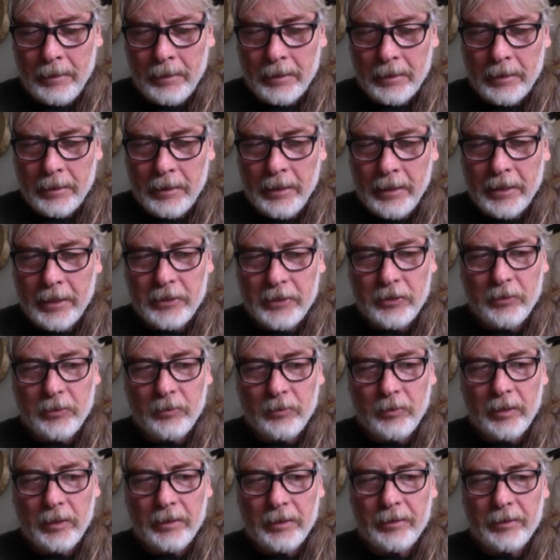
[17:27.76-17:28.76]
connection
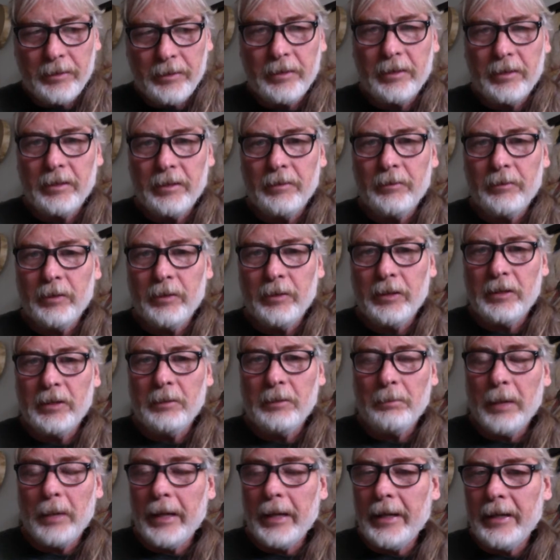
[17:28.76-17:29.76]
with with the
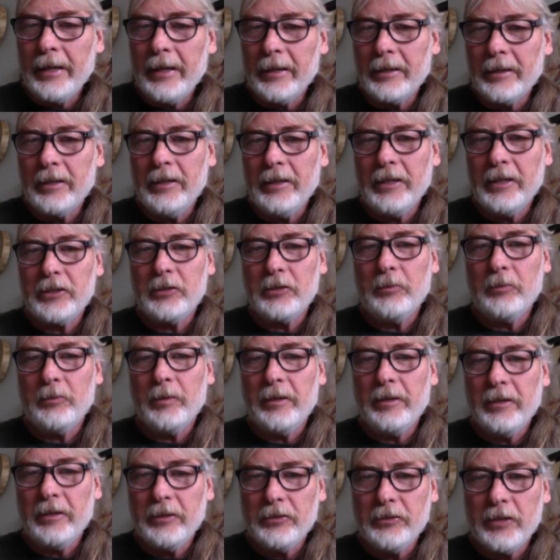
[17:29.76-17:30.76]
planet, connection
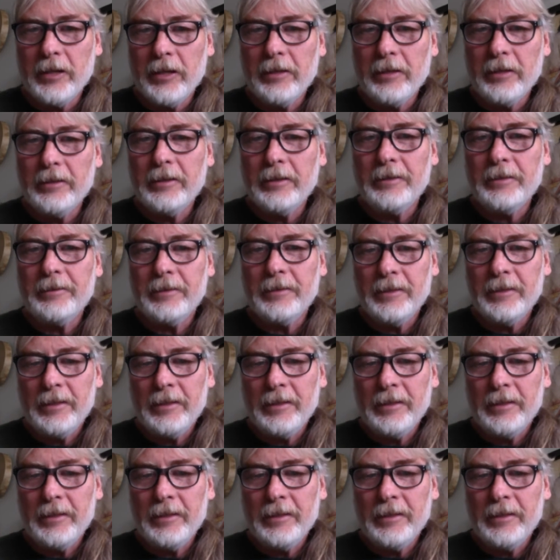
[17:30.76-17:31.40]
with each other.